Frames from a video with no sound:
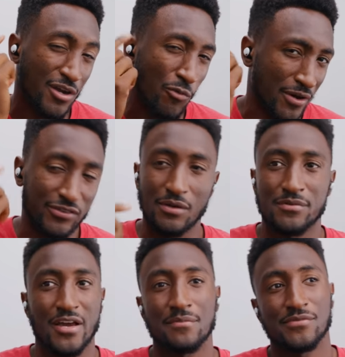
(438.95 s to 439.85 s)
It works
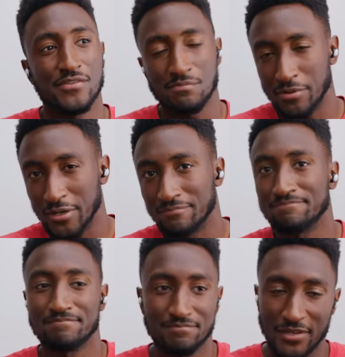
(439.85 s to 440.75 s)
sometimes, but
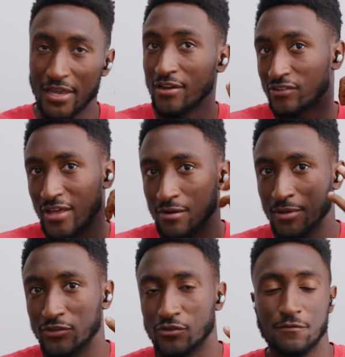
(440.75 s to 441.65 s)
again, it's not a
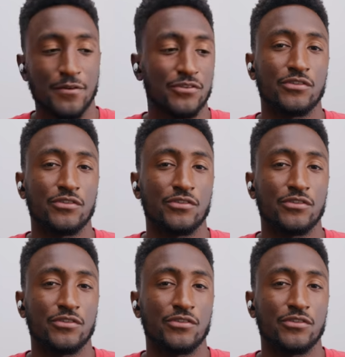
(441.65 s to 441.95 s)
big surface.